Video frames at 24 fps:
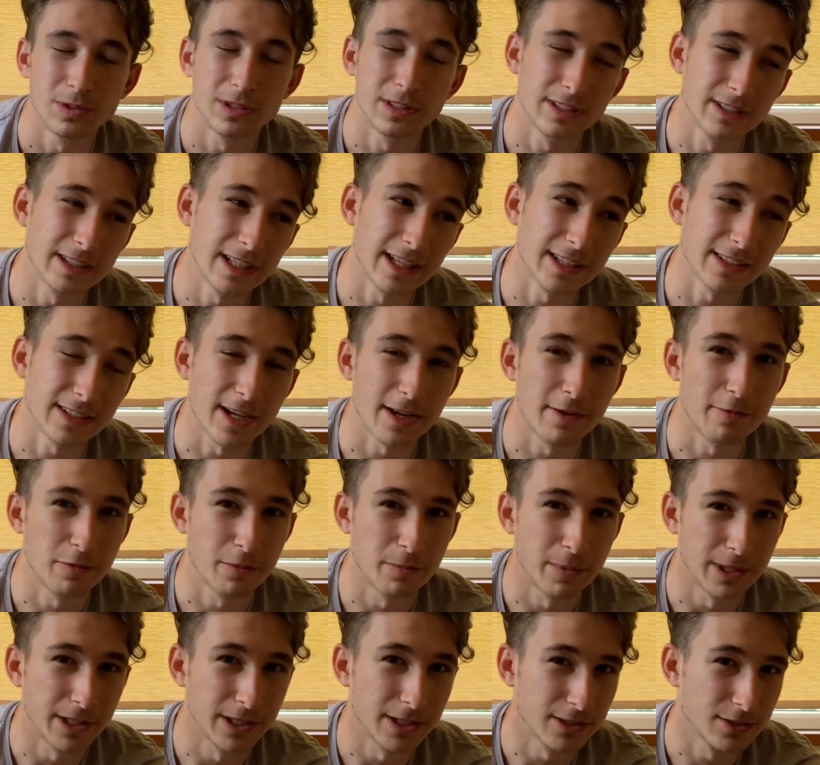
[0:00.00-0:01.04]
Not
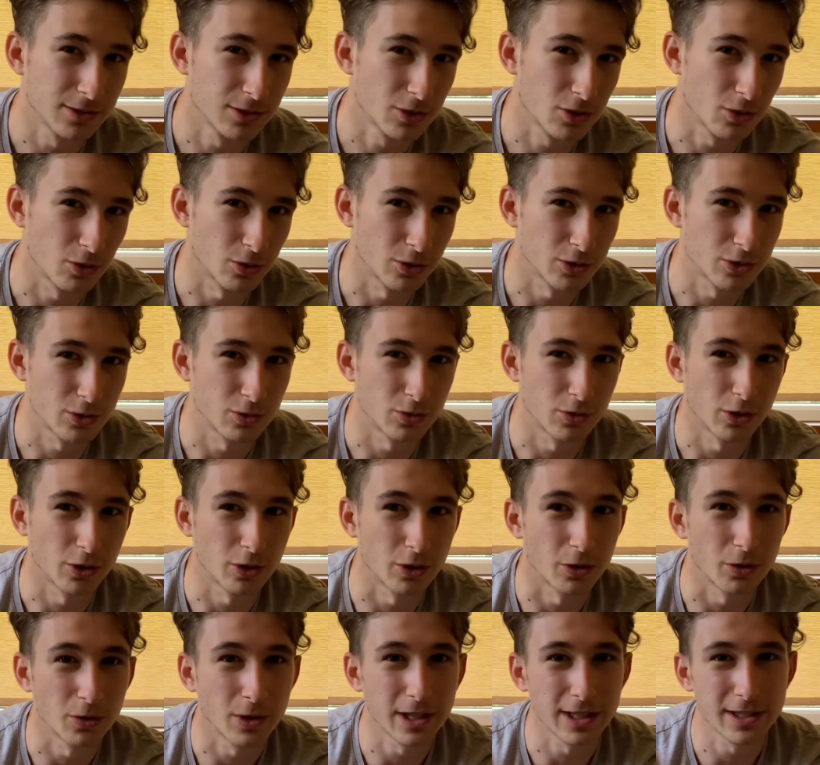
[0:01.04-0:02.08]
everybody scrolls through the
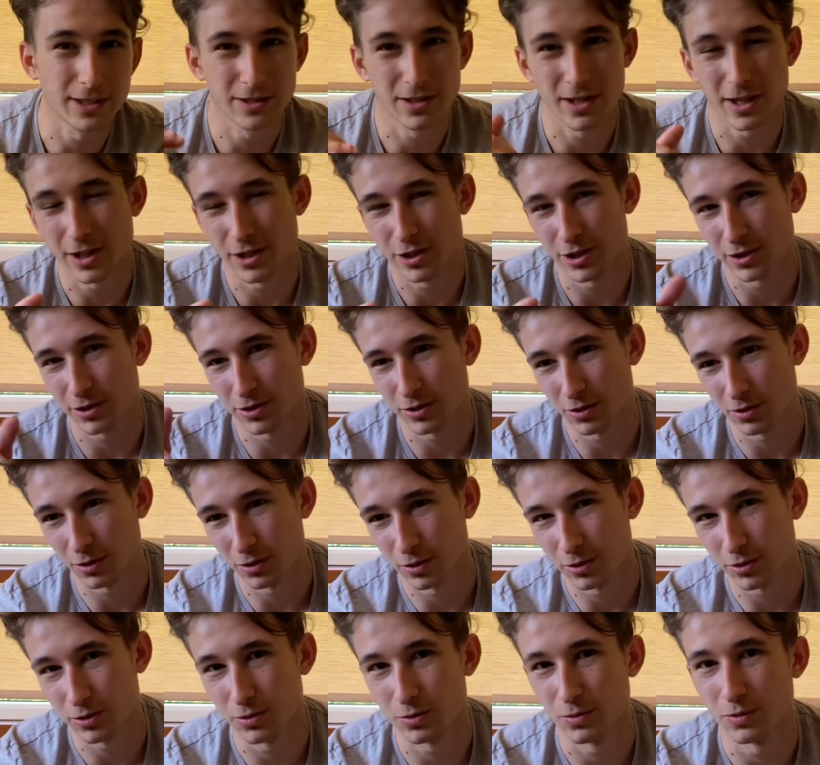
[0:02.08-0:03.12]
Google Ads, they just scroll
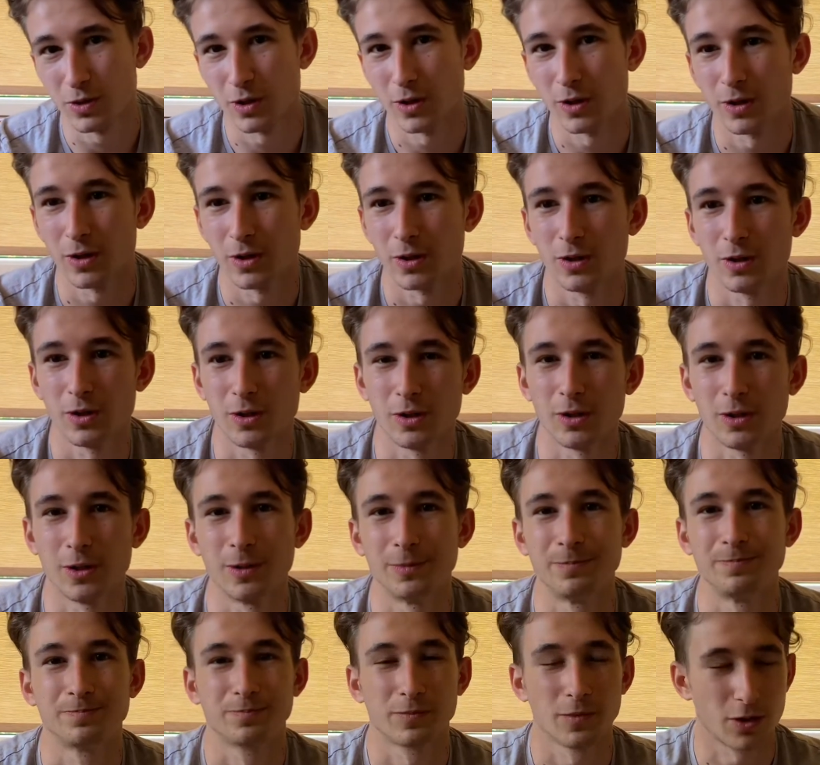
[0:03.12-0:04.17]
through
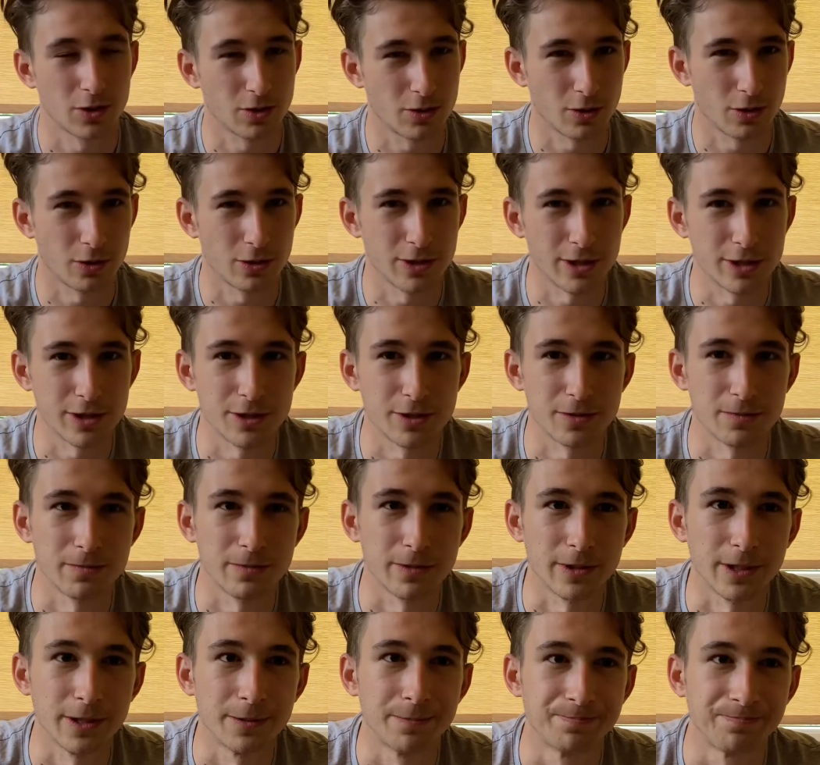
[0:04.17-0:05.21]
the search engine
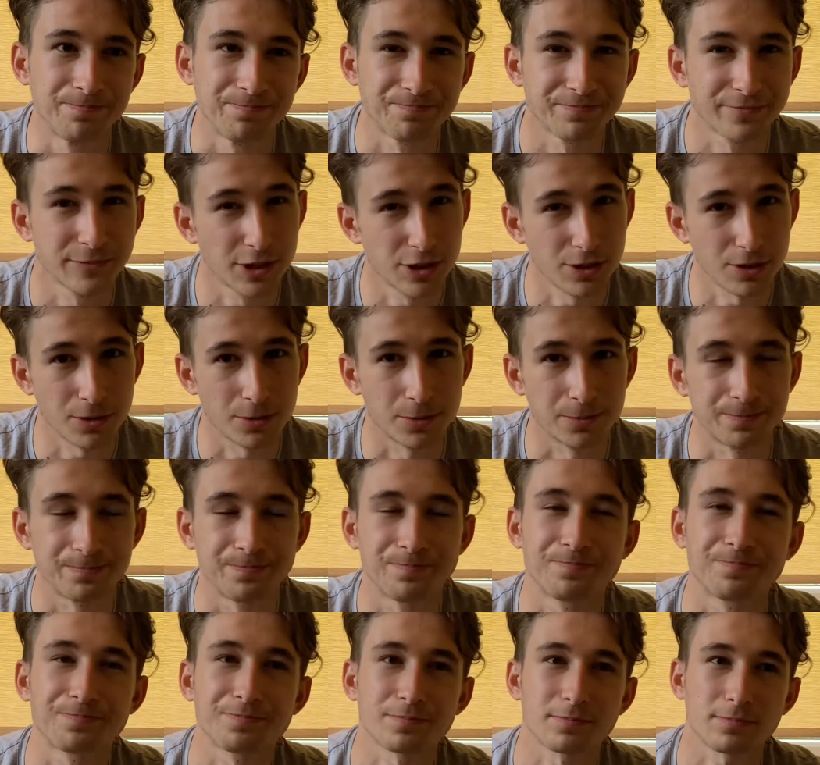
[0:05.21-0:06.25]
feed. So
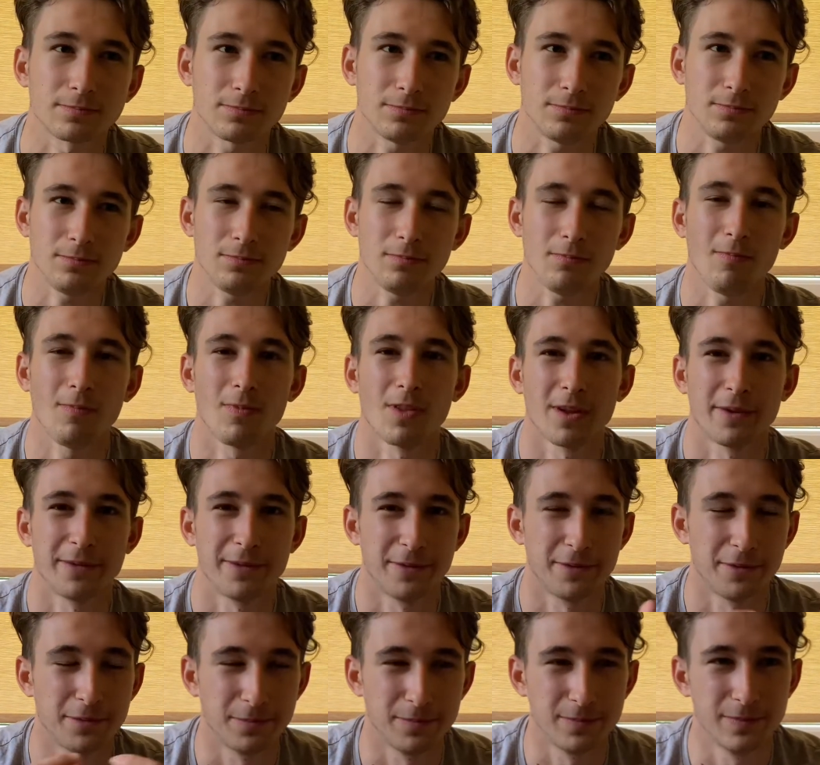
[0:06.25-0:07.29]

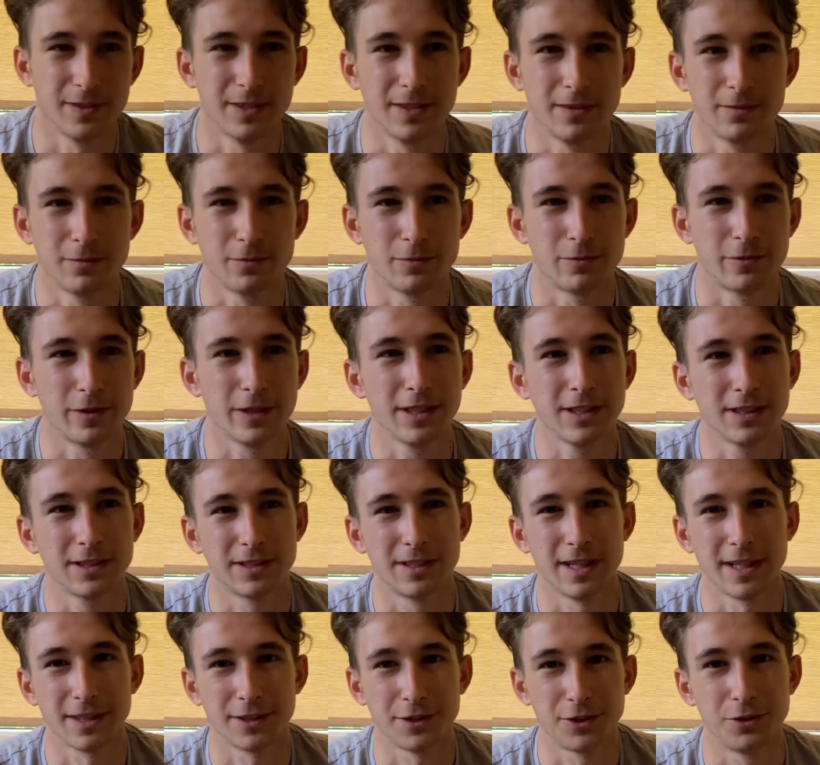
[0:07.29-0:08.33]
the thing
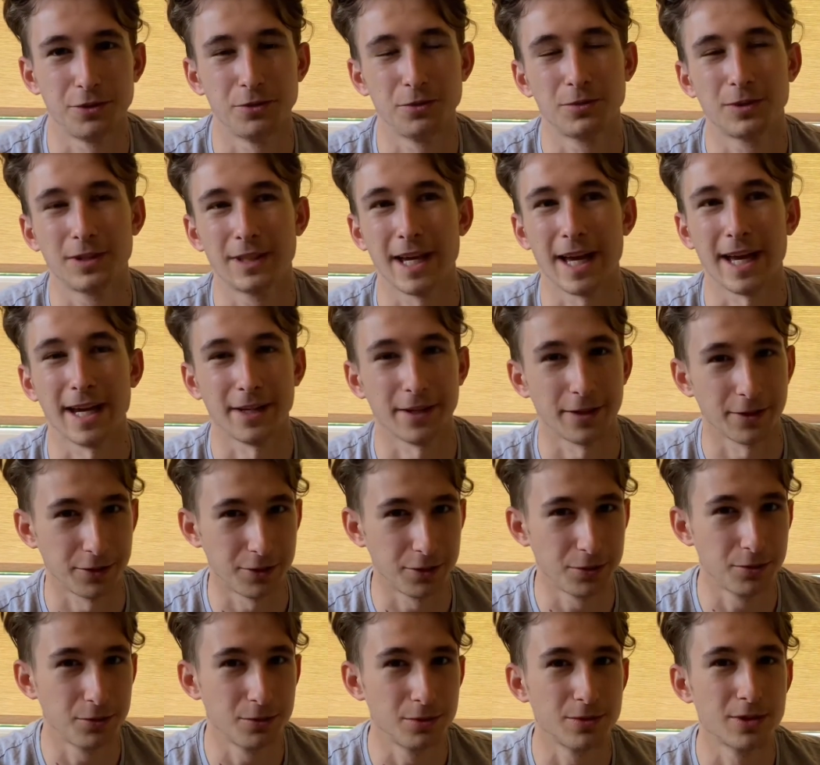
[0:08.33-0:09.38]
that you can
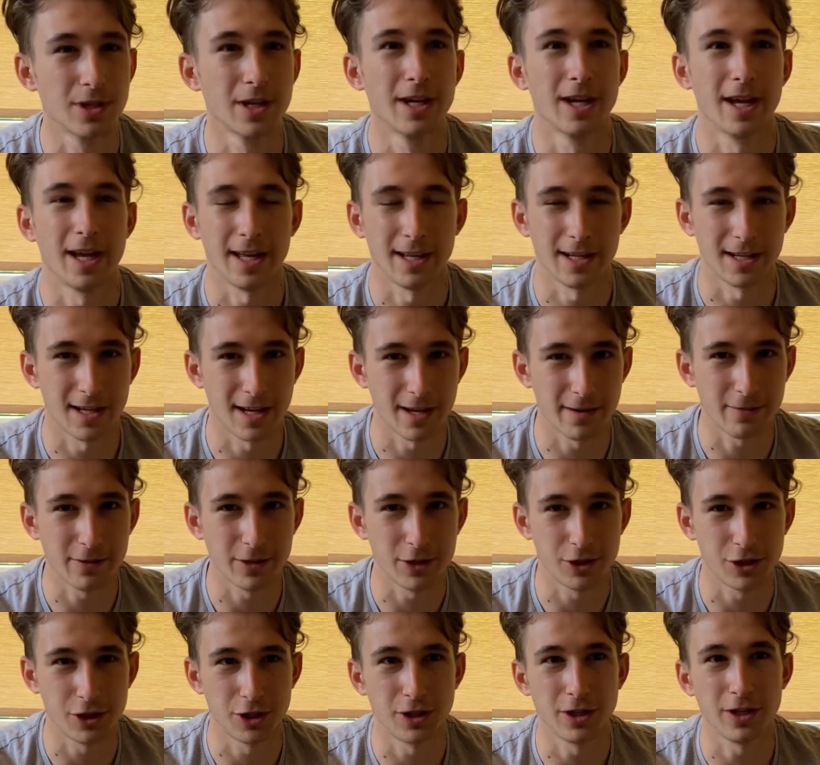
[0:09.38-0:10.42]
use and
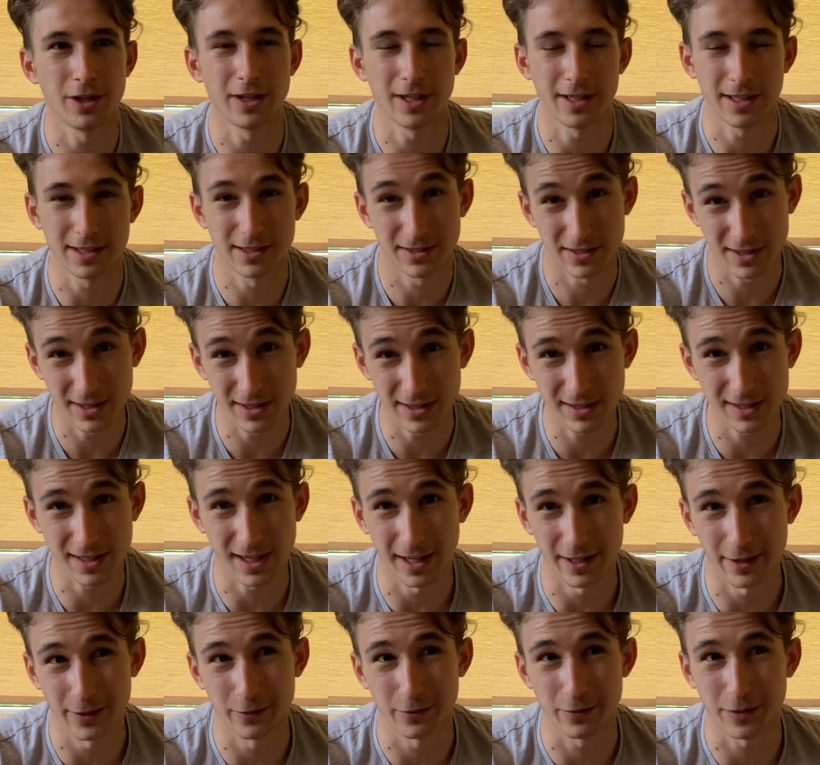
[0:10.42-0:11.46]
leverage here is this
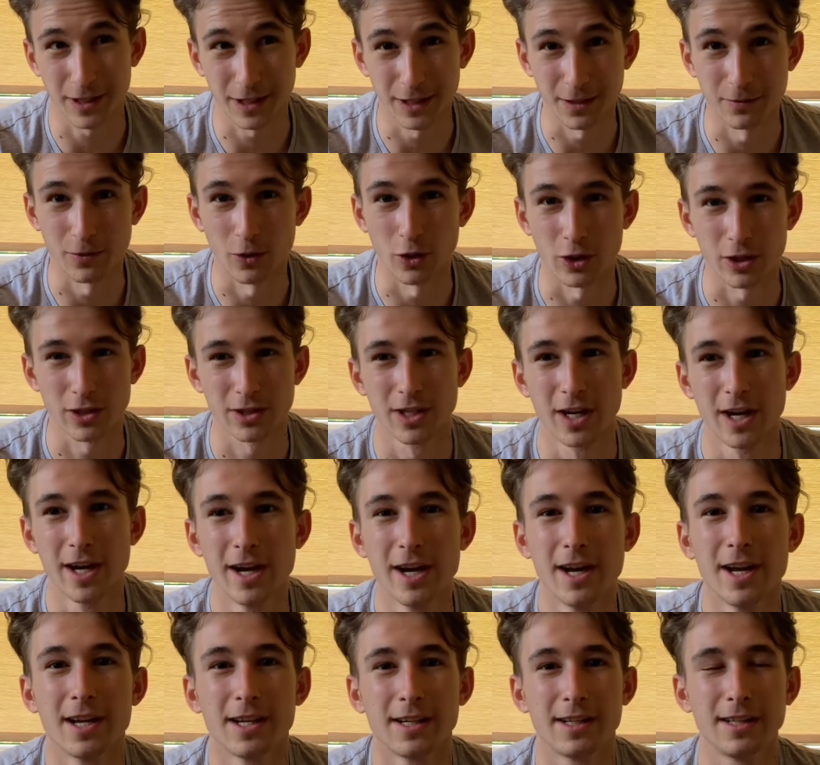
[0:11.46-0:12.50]
kind of keywords.
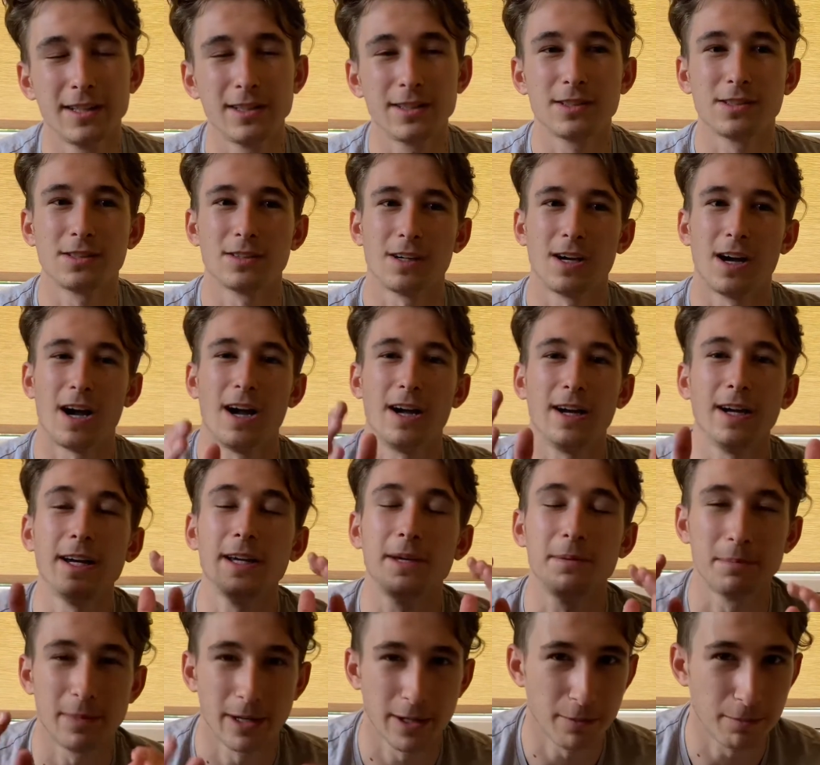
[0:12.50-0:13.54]
This, in
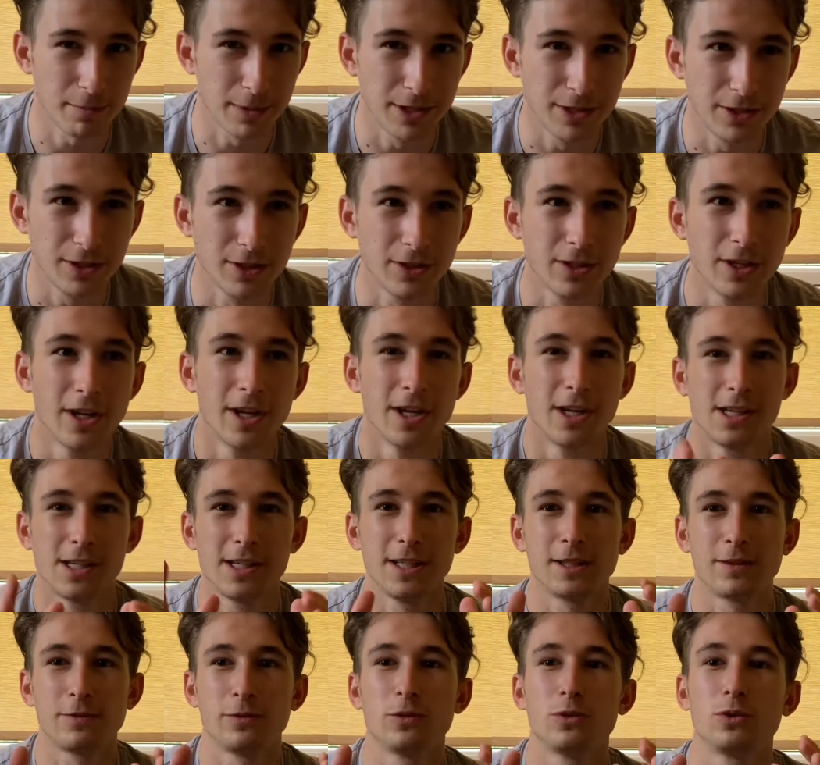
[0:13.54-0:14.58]
my opinion,
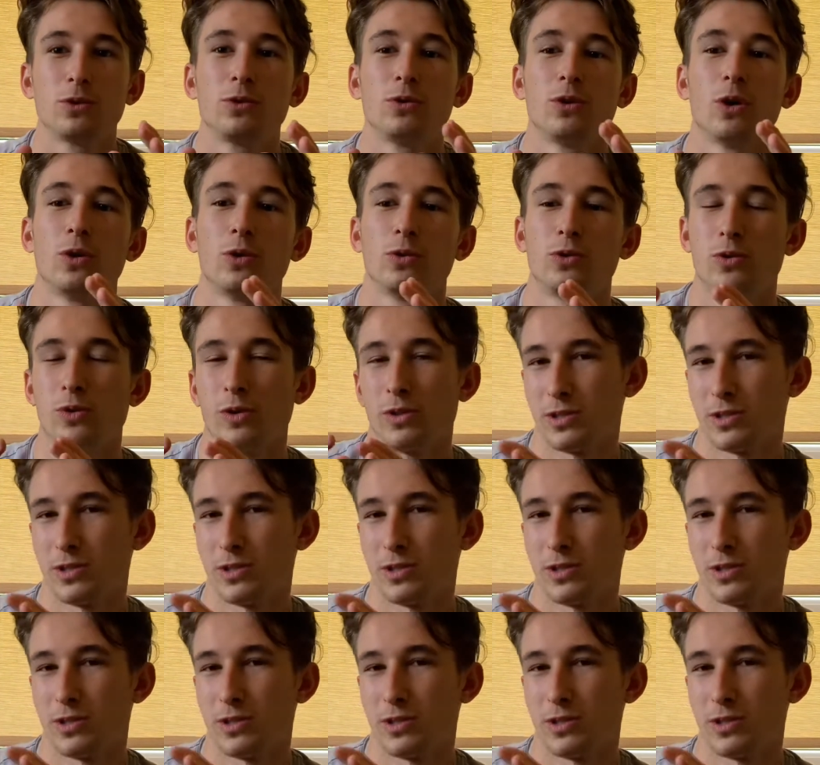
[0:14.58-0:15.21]
this would go to a